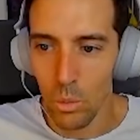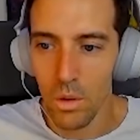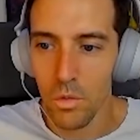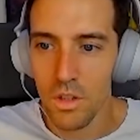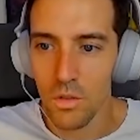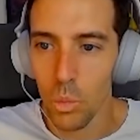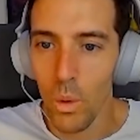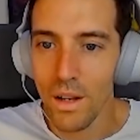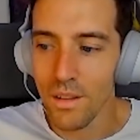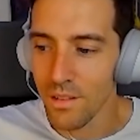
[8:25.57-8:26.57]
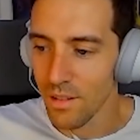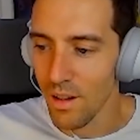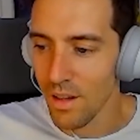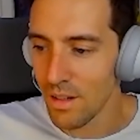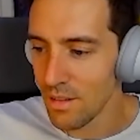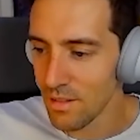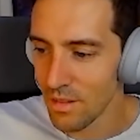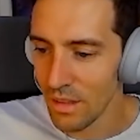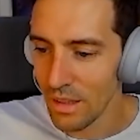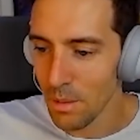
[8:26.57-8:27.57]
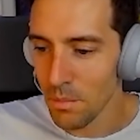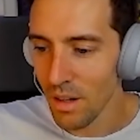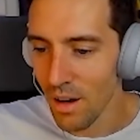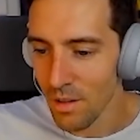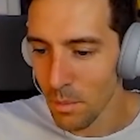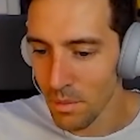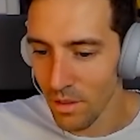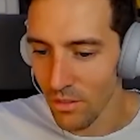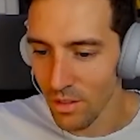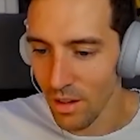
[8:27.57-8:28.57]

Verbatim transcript: What if we just went inside and let them tire themselves